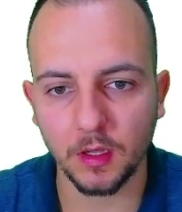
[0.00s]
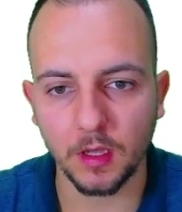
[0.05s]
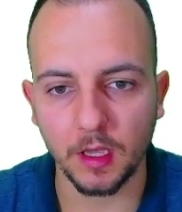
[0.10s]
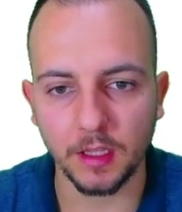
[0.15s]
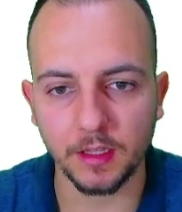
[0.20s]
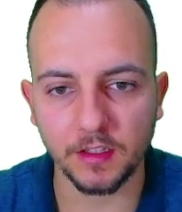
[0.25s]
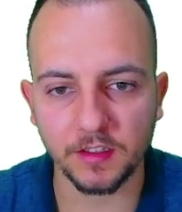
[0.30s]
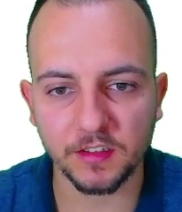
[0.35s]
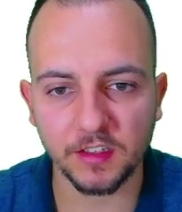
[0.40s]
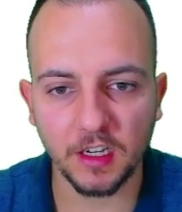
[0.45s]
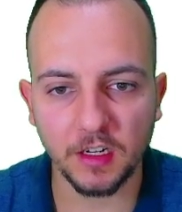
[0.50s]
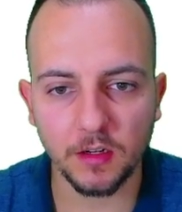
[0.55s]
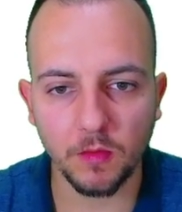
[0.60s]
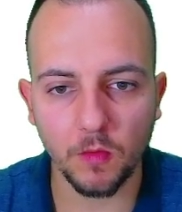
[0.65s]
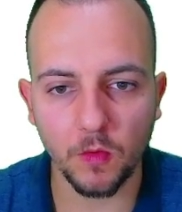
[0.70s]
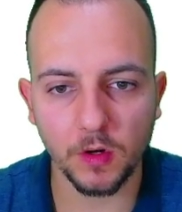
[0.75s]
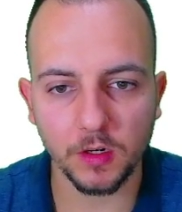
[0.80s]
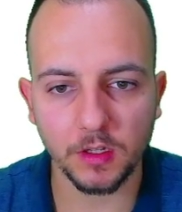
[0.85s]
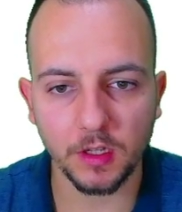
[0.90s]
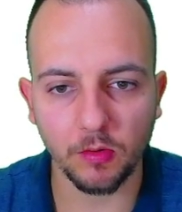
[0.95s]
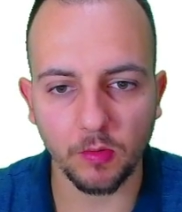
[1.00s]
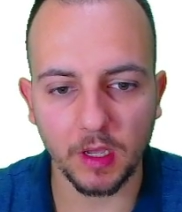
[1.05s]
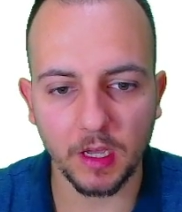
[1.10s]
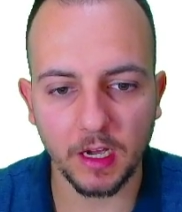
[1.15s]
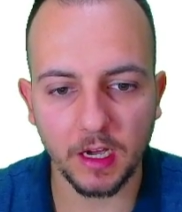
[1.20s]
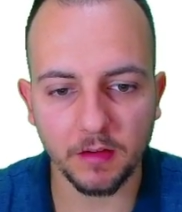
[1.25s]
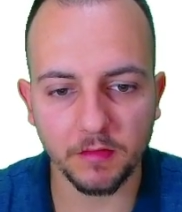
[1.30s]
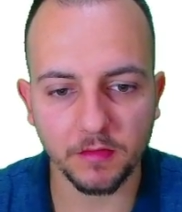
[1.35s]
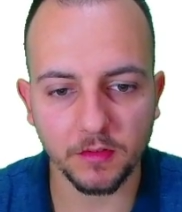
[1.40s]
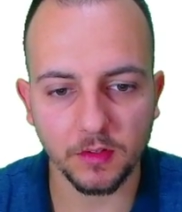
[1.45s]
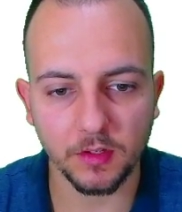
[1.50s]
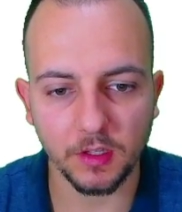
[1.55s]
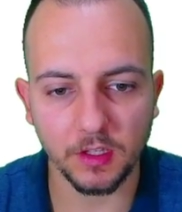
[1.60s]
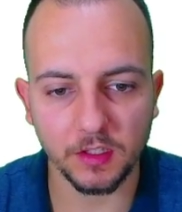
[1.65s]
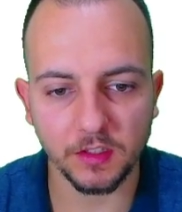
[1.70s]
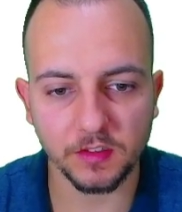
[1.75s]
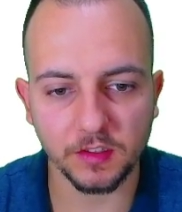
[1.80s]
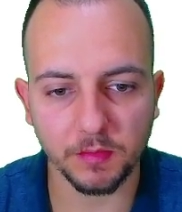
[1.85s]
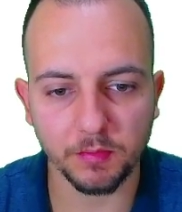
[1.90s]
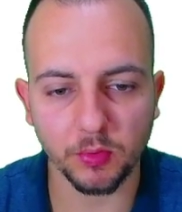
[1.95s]
And the second word that we have
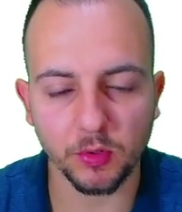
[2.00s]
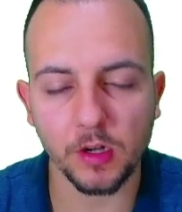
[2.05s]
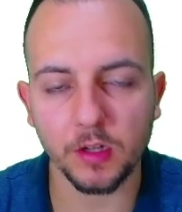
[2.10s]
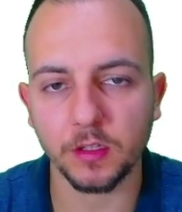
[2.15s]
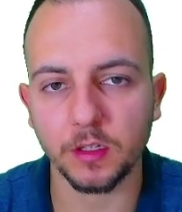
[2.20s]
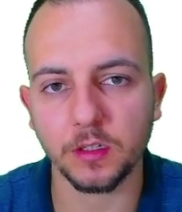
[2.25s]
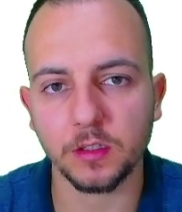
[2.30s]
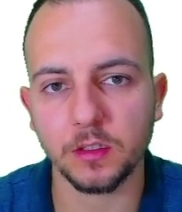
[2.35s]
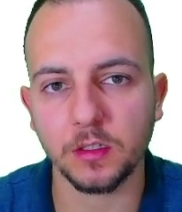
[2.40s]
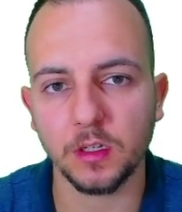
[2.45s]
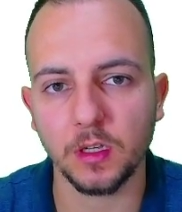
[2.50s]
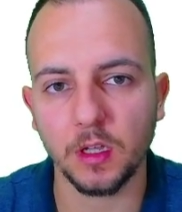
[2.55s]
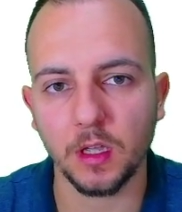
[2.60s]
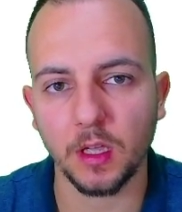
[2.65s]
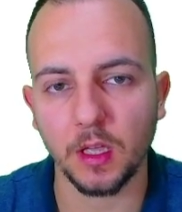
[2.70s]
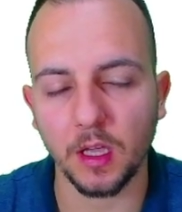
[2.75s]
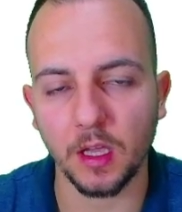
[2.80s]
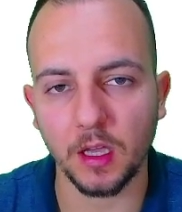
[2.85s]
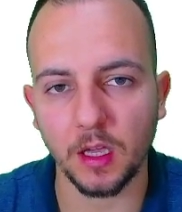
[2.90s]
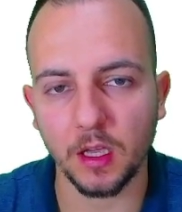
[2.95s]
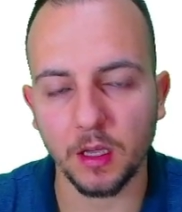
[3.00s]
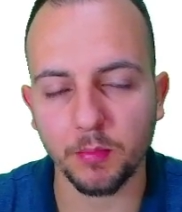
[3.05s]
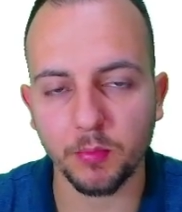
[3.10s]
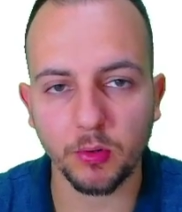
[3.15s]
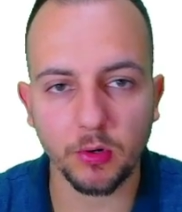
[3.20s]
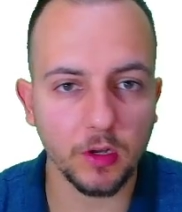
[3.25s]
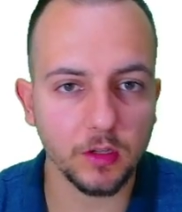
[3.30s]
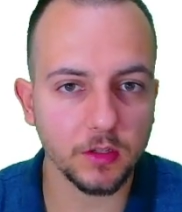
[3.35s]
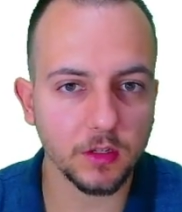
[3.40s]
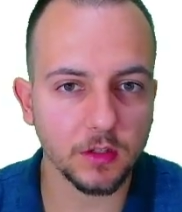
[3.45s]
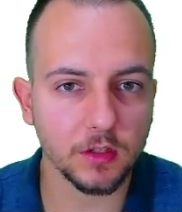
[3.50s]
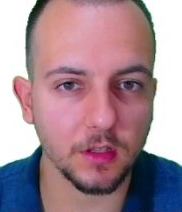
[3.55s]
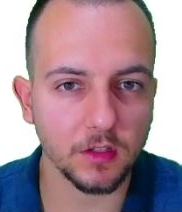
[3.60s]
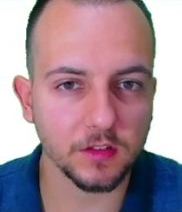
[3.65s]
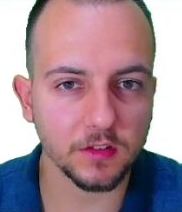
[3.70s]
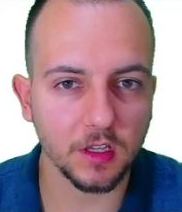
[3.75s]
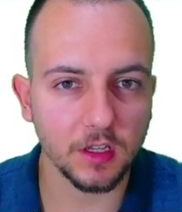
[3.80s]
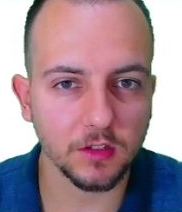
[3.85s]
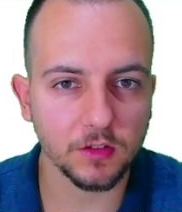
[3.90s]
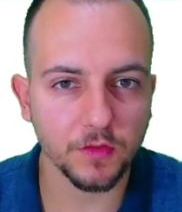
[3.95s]
is the product. And product
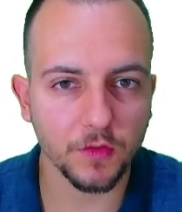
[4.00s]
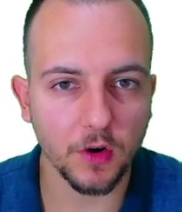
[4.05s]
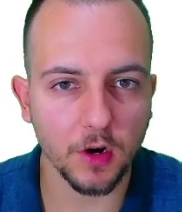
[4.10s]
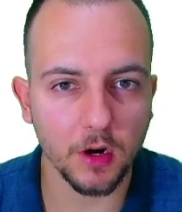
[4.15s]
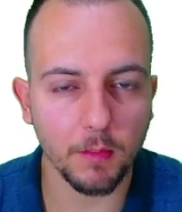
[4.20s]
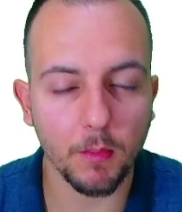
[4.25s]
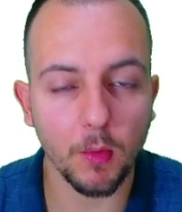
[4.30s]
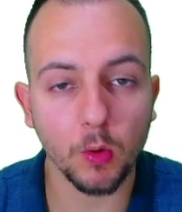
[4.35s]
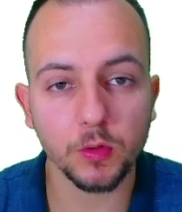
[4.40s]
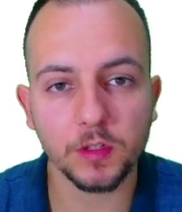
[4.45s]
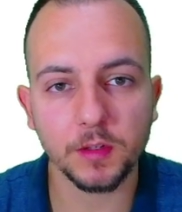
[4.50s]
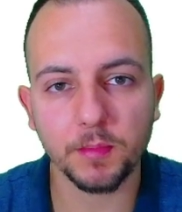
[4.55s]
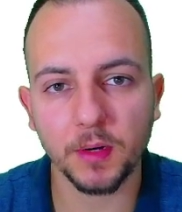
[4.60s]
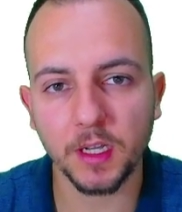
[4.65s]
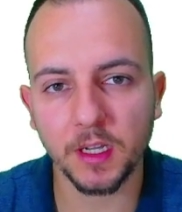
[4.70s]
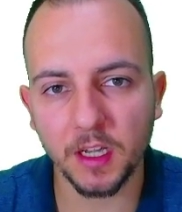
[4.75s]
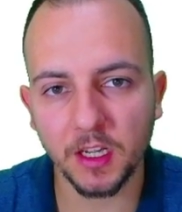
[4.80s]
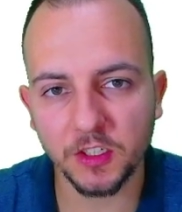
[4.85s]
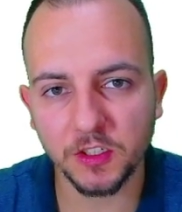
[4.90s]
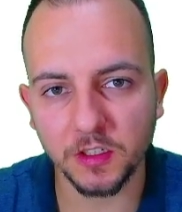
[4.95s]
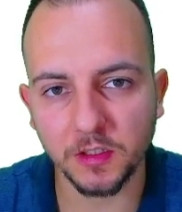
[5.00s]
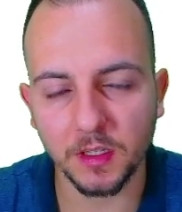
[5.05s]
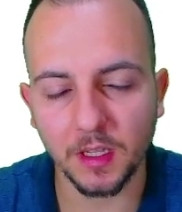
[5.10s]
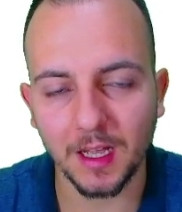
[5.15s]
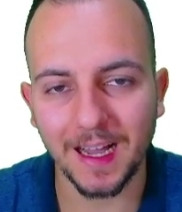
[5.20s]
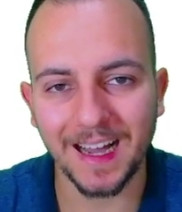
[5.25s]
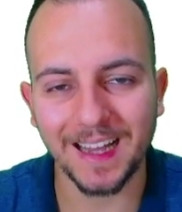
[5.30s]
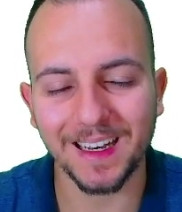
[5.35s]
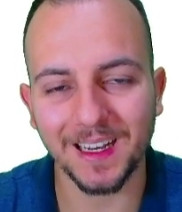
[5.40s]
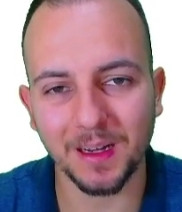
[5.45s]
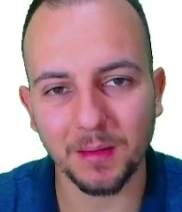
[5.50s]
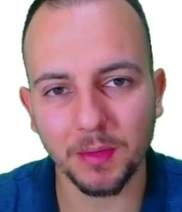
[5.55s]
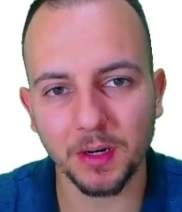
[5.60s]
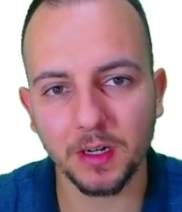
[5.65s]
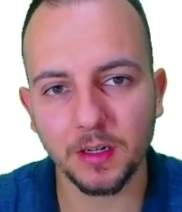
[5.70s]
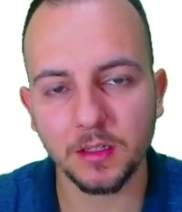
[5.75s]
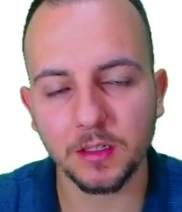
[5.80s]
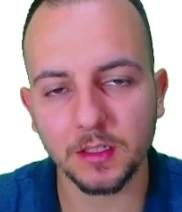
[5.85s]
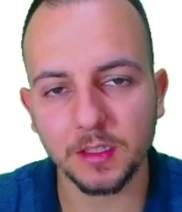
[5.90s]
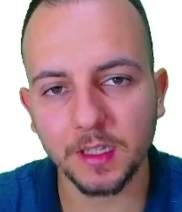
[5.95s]
stands for multiplication, a
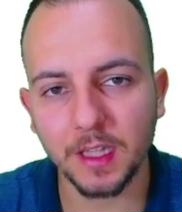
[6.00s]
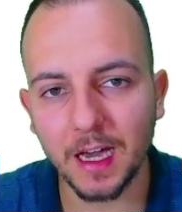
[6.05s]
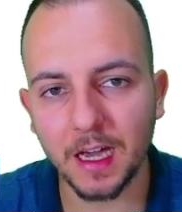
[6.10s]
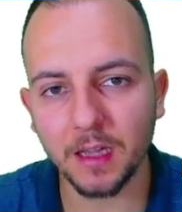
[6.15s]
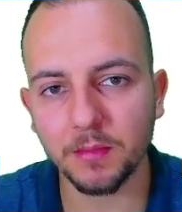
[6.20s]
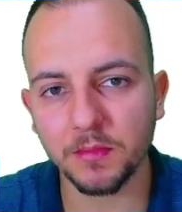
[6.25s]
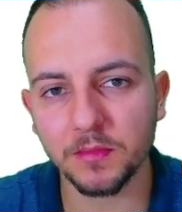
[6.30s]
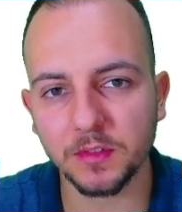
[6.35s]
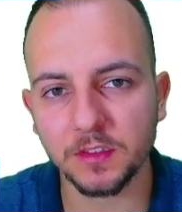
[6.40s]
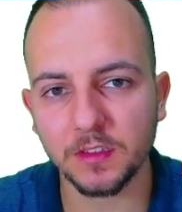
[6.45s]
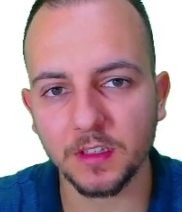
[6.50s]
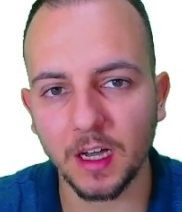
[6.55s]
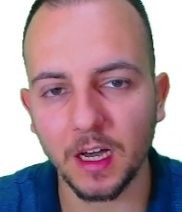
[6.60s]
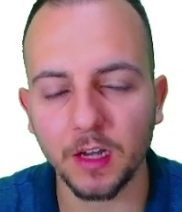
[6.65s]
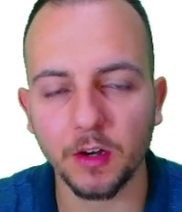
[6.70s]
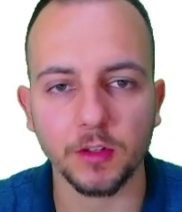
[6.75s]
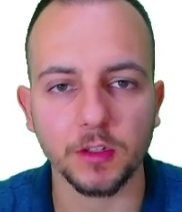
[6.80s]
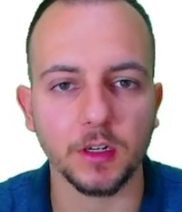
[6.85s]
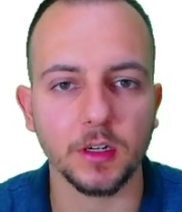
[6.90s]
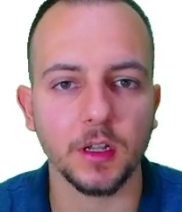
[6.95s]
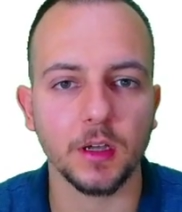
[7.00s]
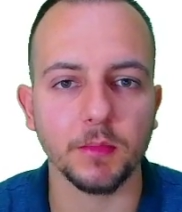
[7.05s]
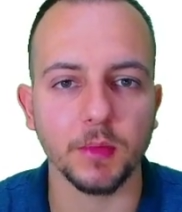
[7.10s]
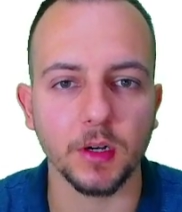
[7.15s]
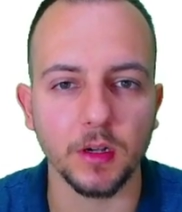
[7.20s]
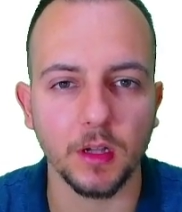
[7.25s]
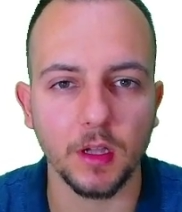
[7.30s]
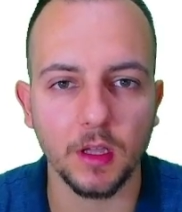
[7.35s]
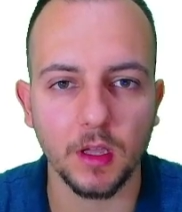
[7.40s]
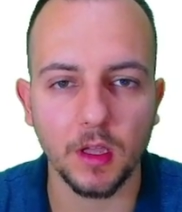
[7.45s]
number times another number.